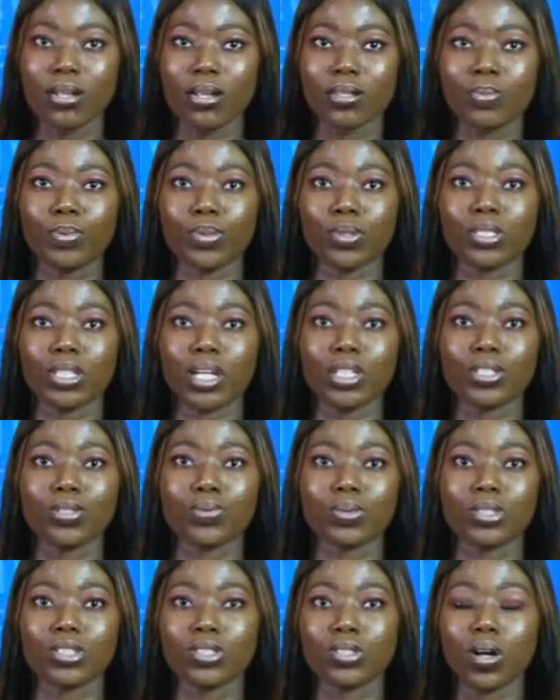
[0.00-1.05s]
The protest,
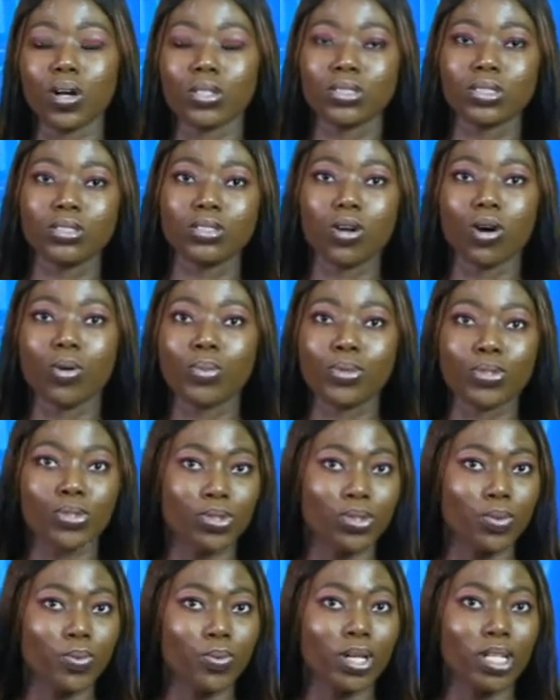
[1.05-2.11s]
which started almost
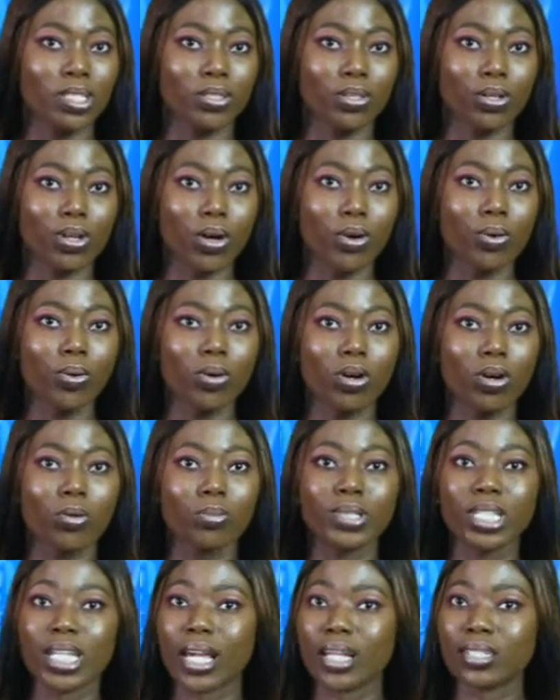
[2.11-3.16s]
2 weeks ago,
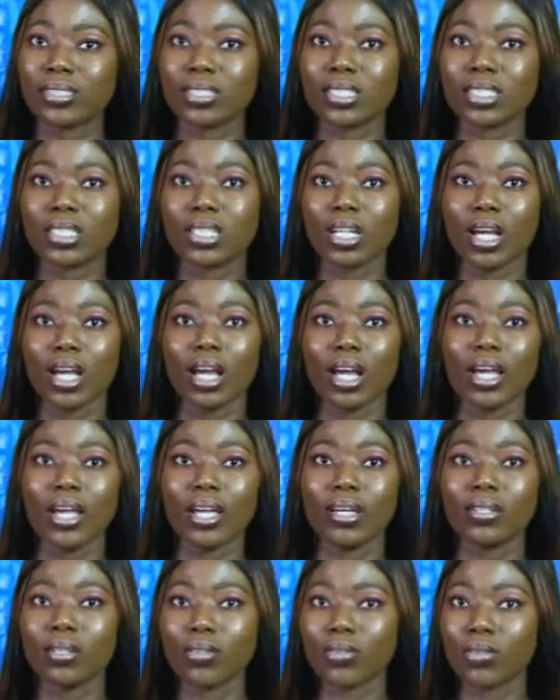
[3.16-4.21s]
culminated
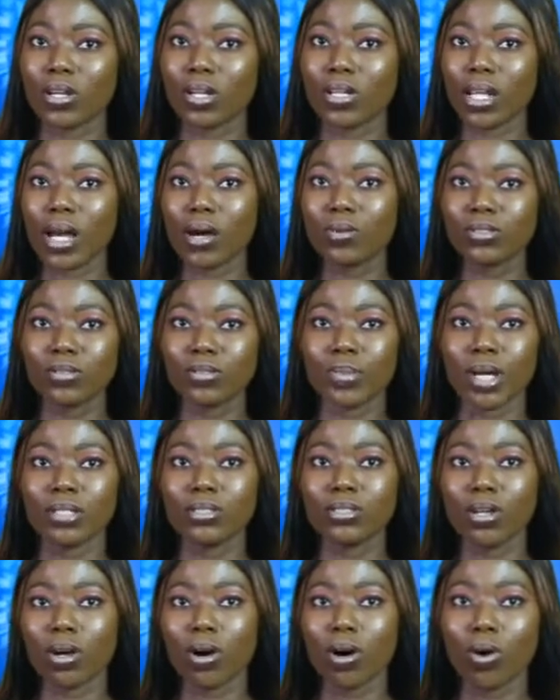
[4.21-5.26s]
in the
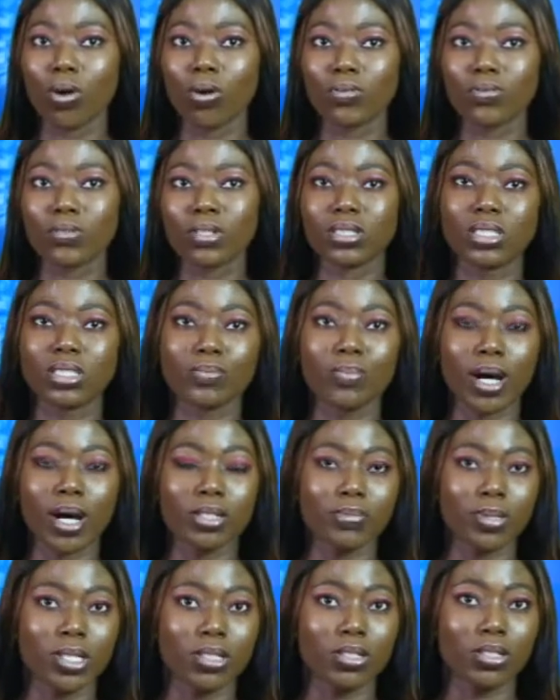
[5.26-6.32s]
announcement of the
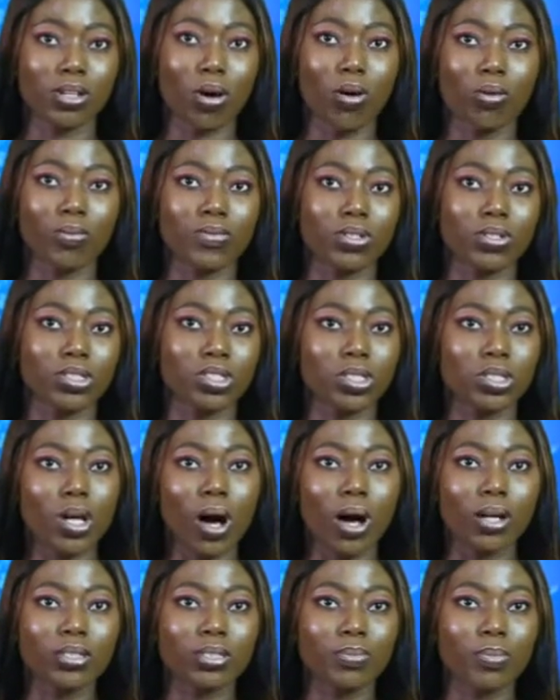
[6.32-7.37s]
disbandment of the
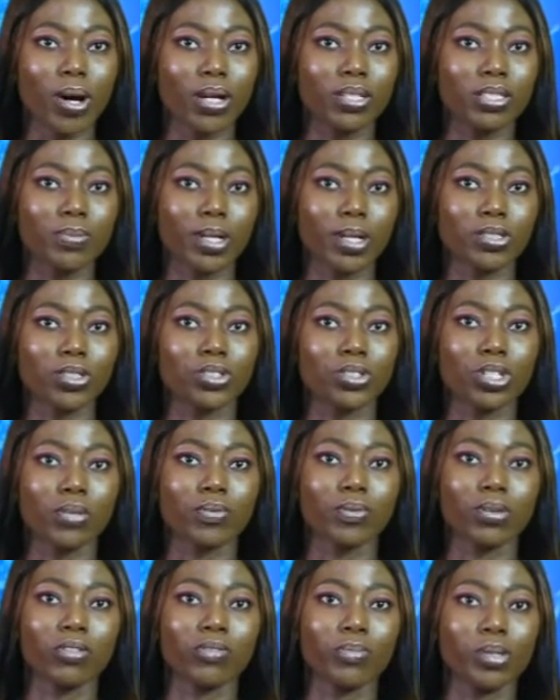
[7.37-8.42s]
SARS by Inspector
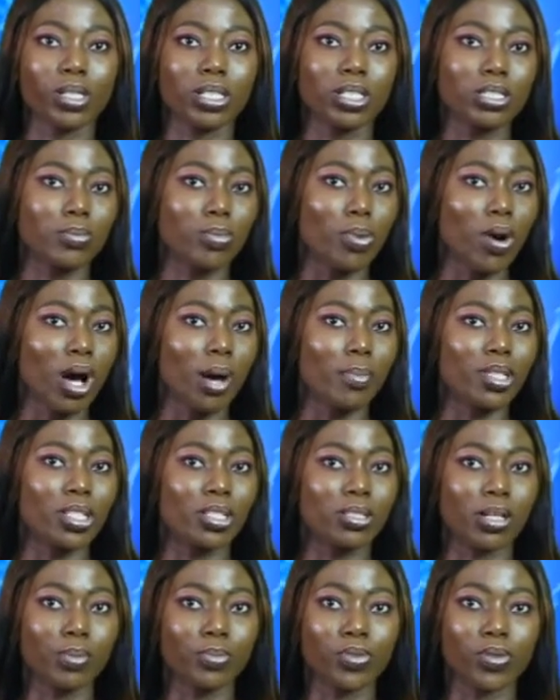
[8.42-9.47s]
General of Police Mohammed
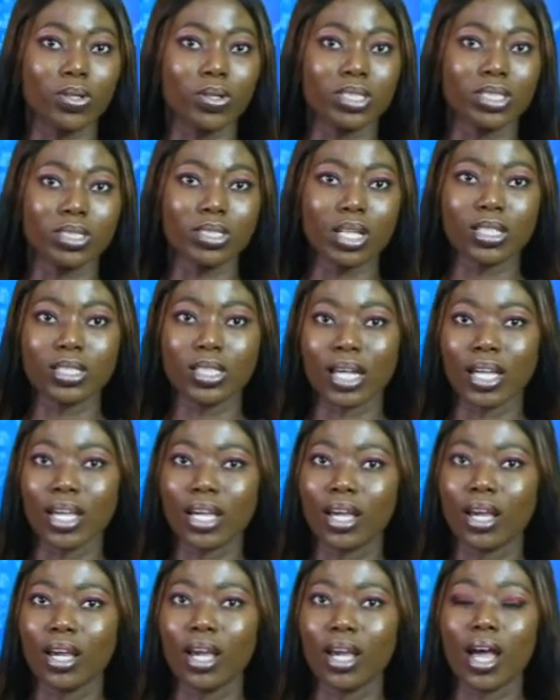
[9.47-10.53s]
Adamu on Sunday,
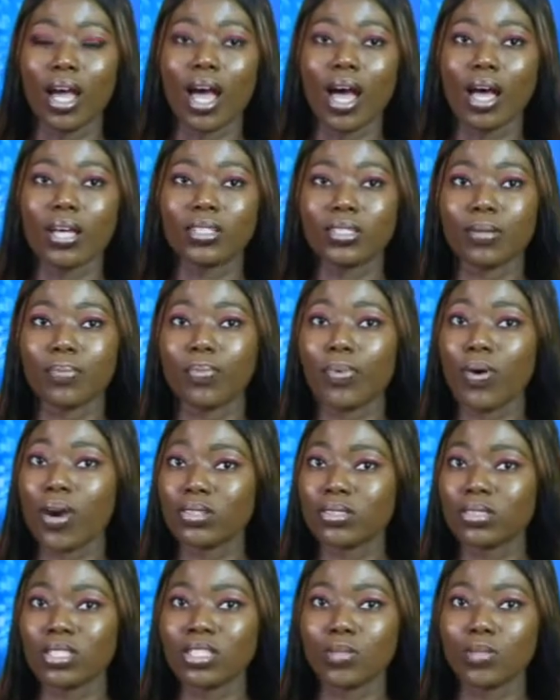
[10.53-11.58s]
as
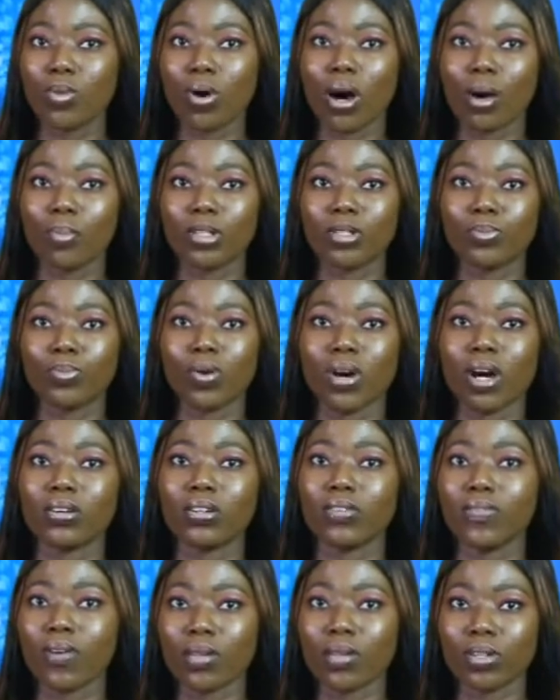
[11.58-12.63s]
President Muhammadu
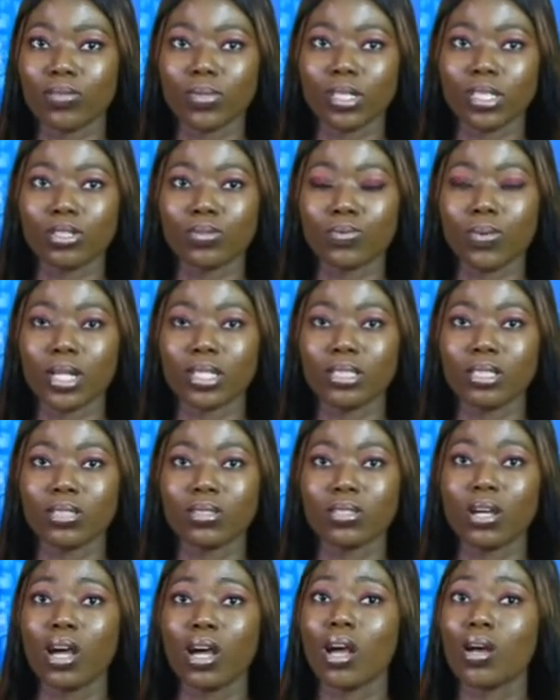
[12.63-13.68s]
Buhari further reiterated
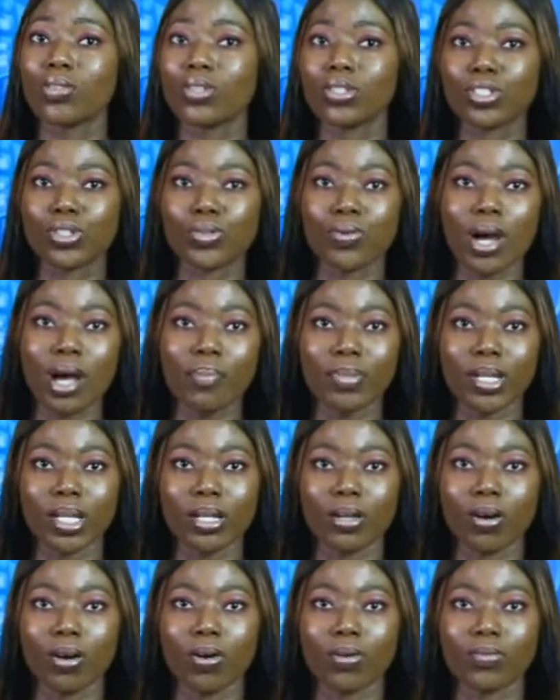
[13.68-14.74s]
the
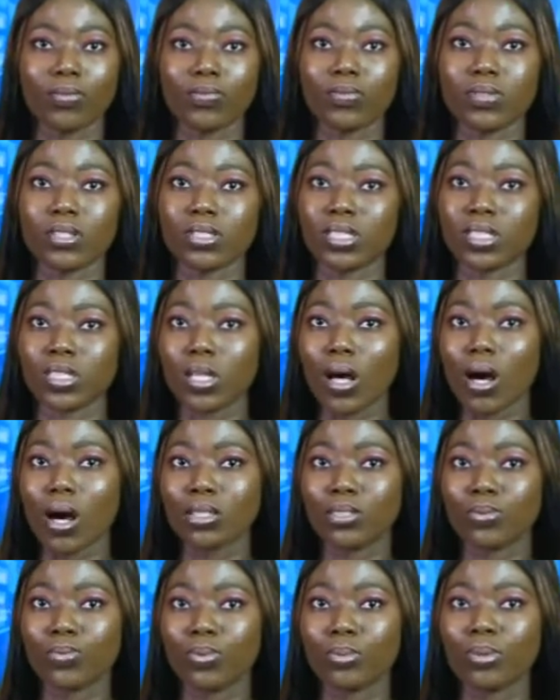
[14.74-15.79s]
scrapping of the
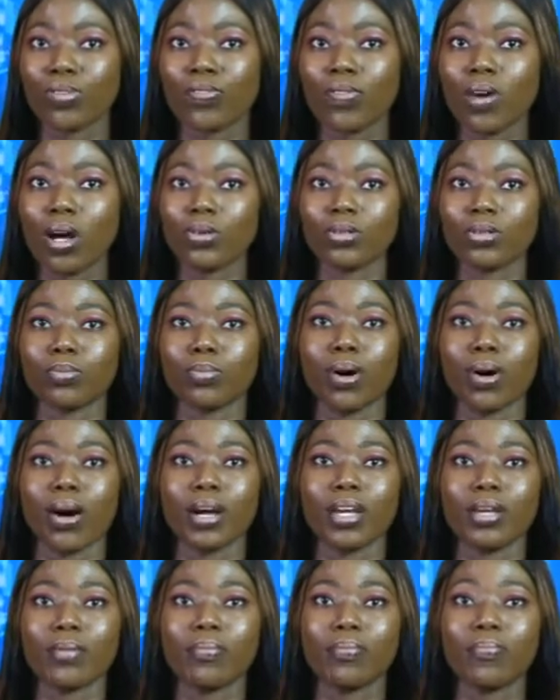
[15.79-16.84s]
SARS will be followed
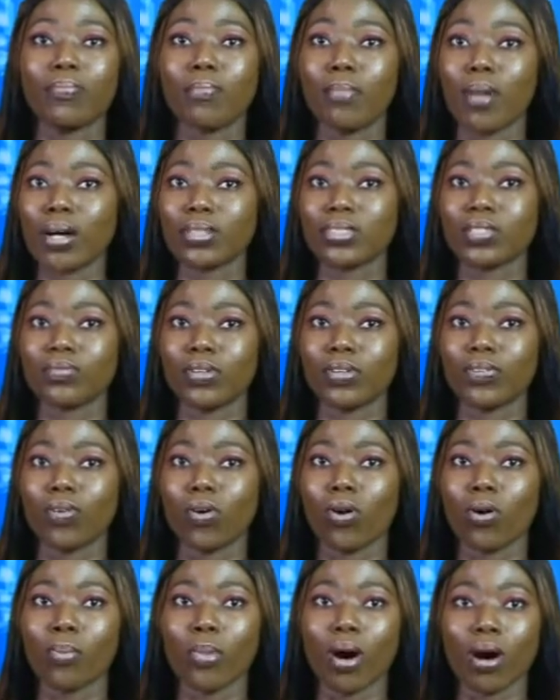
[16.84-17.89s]
by massive
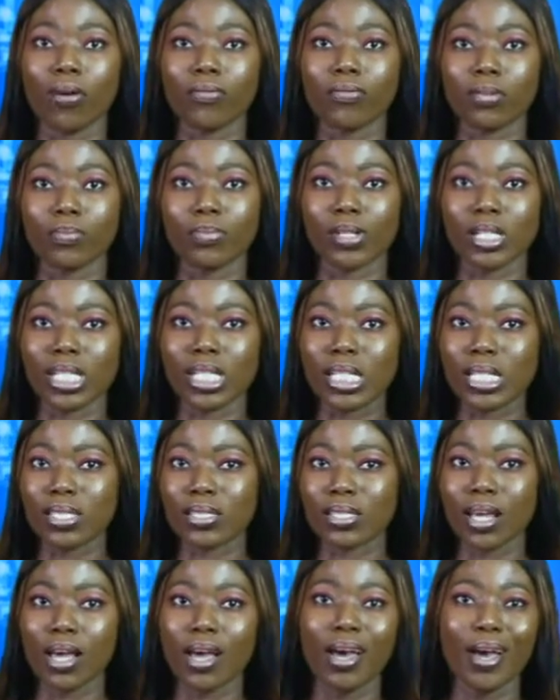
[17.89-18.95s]
reform of the police.